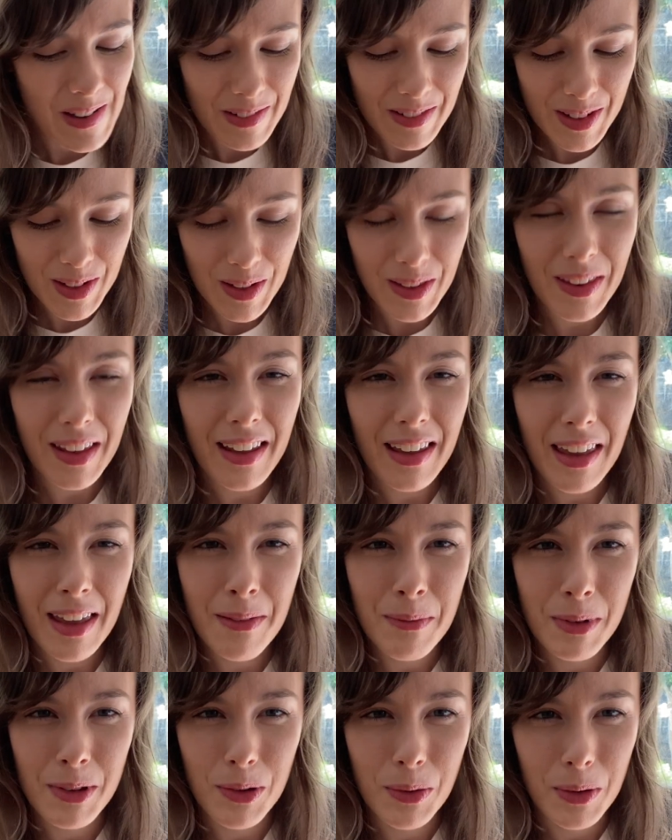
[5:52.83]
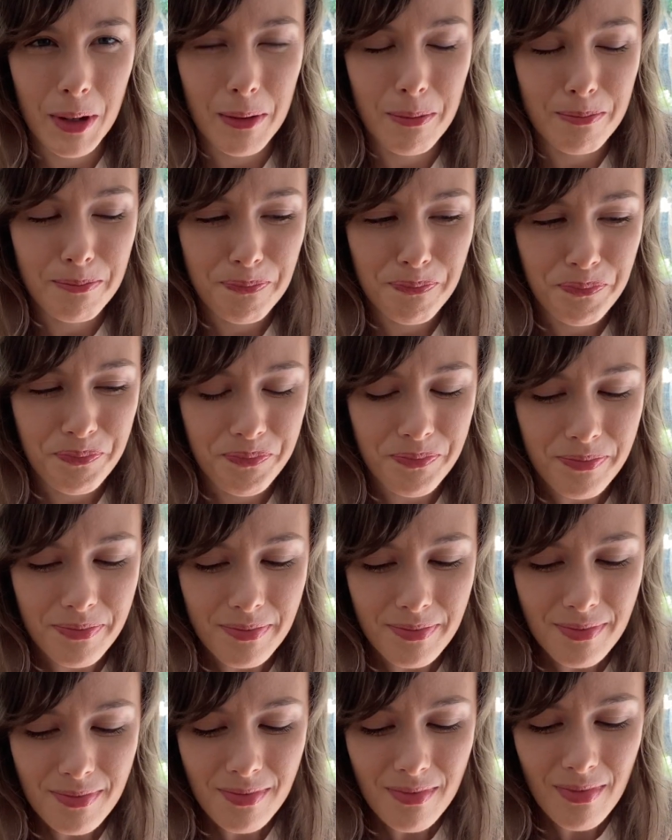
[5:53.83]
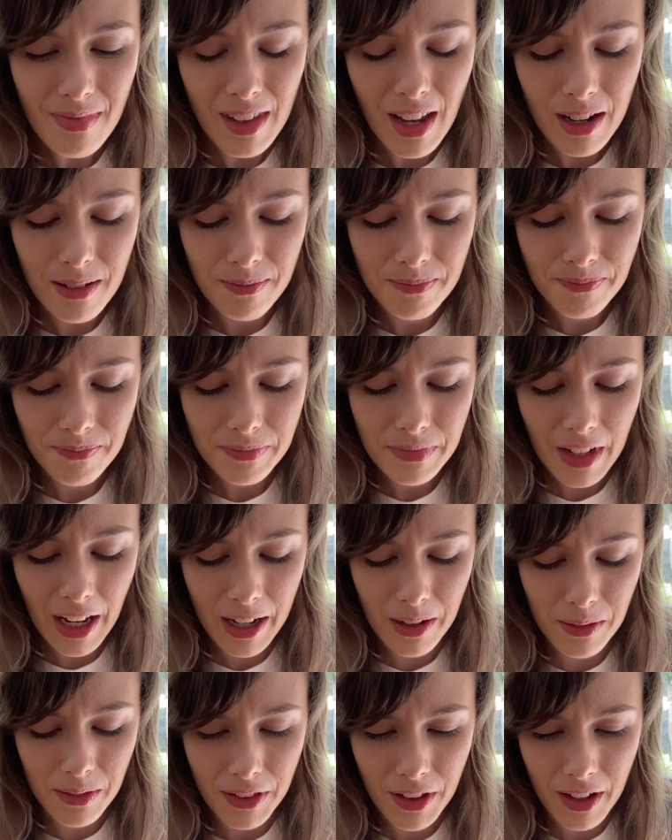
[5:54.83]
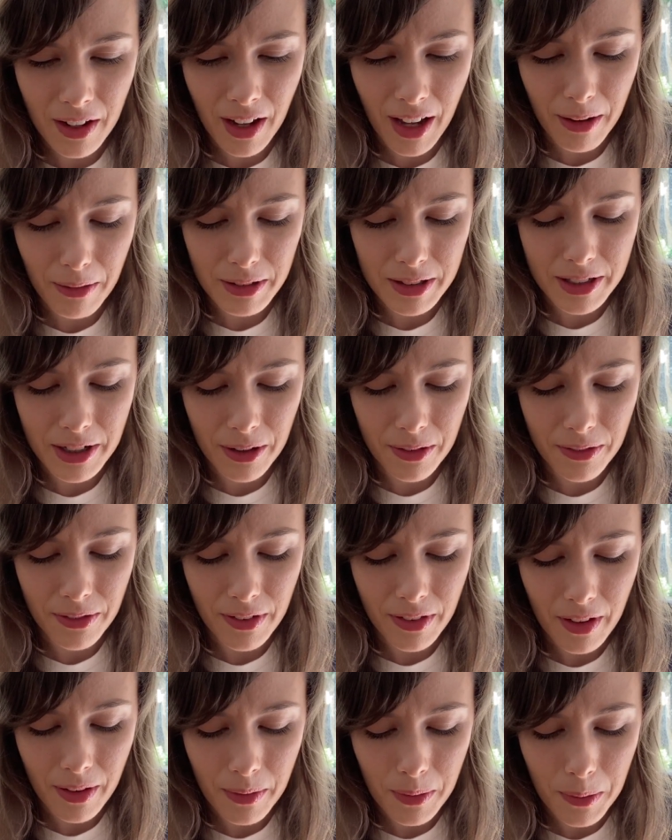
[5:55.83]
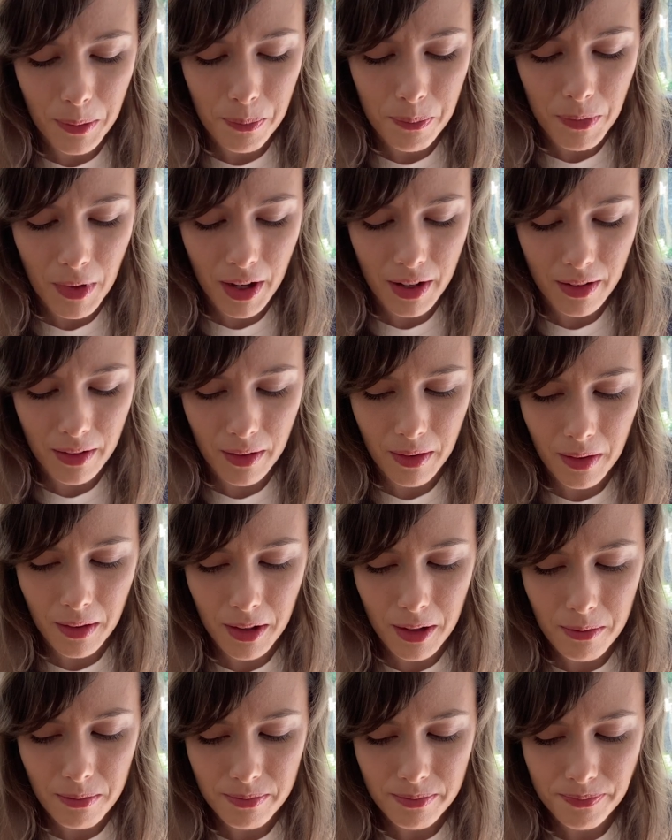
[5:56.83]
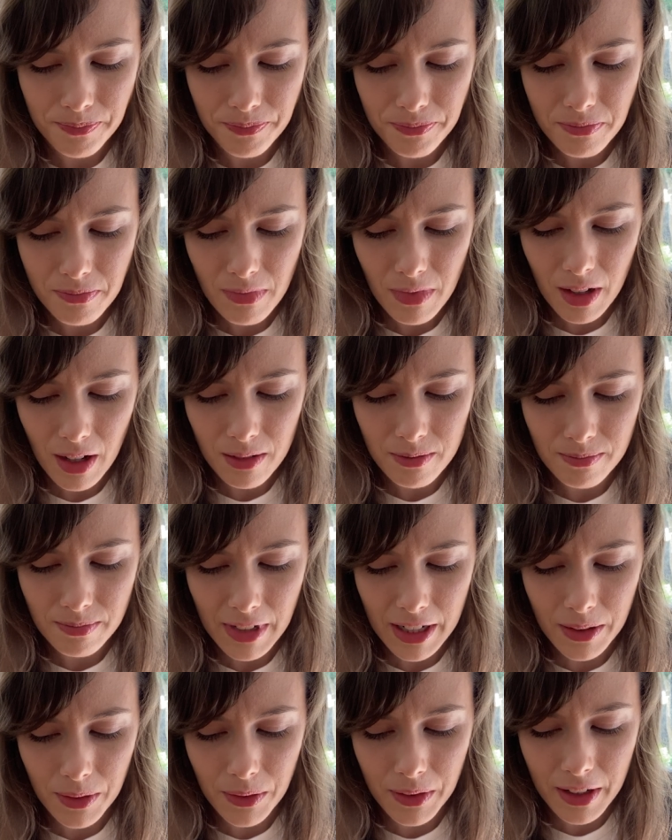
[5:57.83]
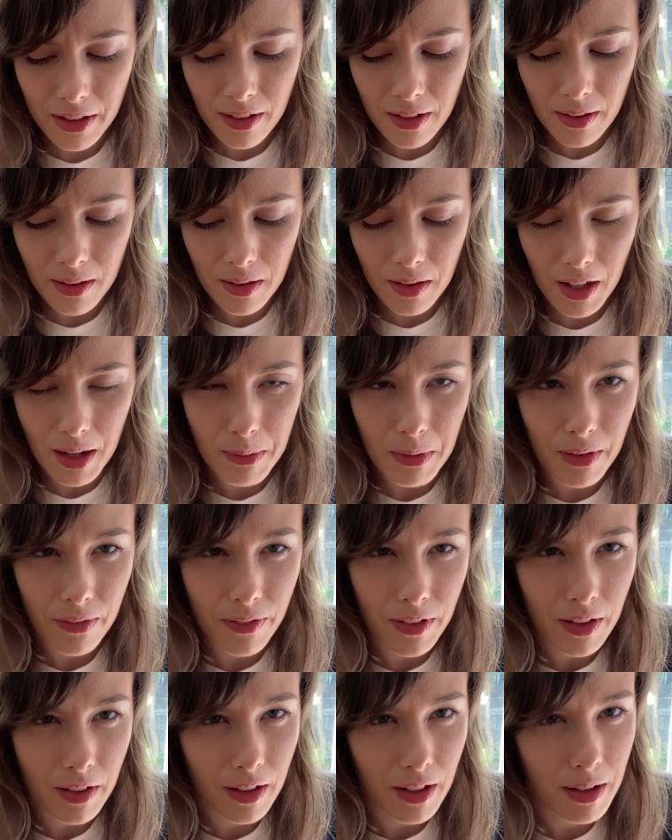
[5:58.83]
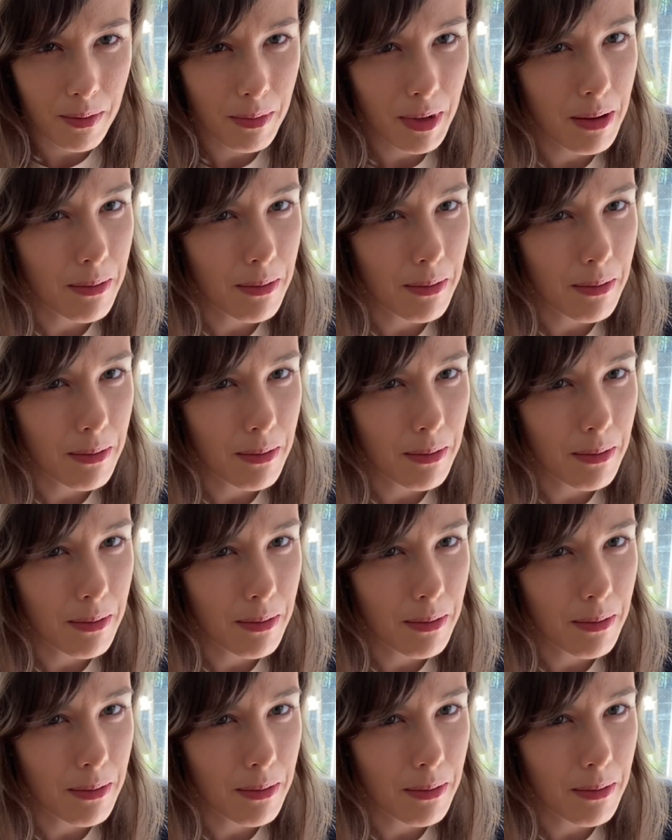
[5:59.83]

So it's like in between. I don't think I would go for this, honestly. I don't like this slimy feeling in my